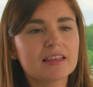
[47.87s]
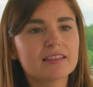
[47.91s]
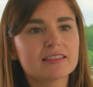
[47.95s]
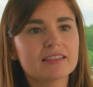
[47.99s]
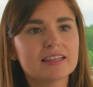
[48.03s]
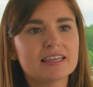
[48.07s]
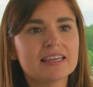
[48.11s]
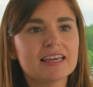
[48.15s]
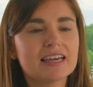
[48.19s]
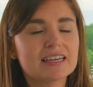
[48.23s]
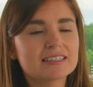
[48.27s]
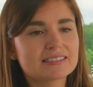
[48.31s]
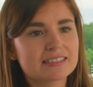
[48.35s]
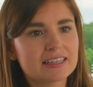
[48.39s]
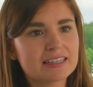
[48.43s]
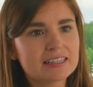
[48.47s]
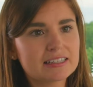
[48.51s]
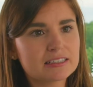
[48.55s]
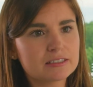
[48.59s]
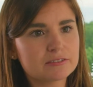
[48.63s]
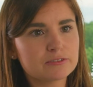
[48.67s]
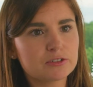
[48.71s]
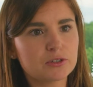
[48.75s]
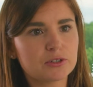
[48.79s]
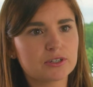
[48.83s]
The
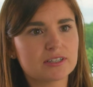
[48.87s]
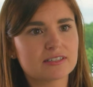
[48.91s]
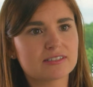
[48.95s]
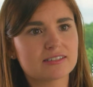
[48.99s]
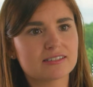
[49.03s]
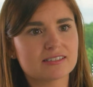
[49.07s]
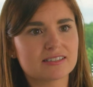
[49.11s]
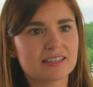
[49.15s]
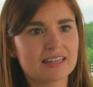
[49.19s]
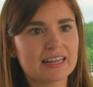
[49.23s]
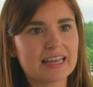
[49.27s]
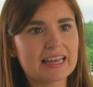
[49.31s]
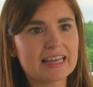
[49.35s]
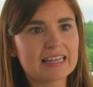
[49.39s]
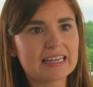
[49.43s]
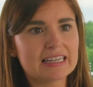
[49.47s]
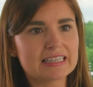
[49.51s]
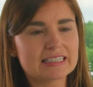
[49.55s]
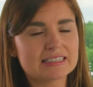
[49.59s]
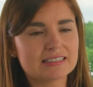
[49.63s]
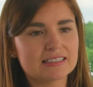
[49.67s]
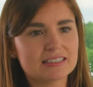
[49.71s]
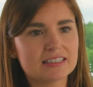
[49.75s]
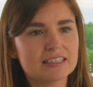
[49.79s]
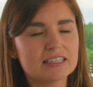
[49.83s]
executive courses at
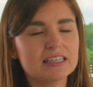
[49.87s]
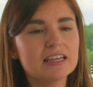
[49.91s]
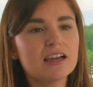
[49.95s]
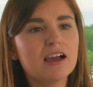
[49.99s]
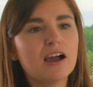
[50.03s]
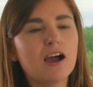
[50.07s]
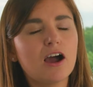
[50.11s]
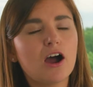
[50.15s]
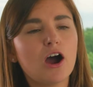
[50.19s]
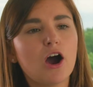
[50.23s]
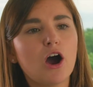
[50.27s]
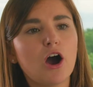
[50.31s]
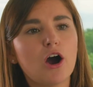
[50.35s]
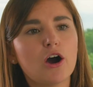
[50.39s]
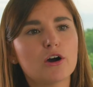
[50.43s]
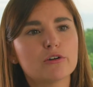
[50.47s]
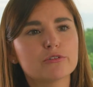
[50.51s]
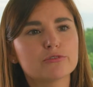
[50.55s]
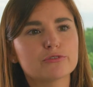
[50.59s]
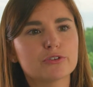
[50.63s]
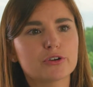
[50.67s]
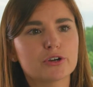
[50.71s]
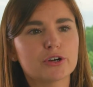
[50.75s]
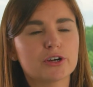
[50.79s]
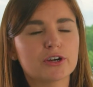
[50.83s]
LSE
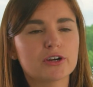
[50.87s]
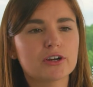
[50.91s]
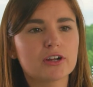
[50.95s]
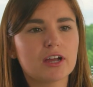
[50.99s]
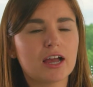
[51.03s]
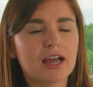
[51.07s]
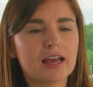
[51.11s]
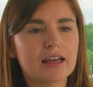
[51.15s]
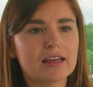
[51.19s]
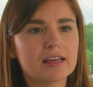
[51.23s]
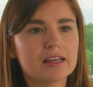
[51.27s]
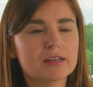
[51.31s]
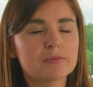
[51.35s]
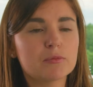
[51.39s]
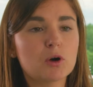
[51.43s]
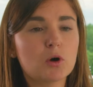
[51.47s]
offer a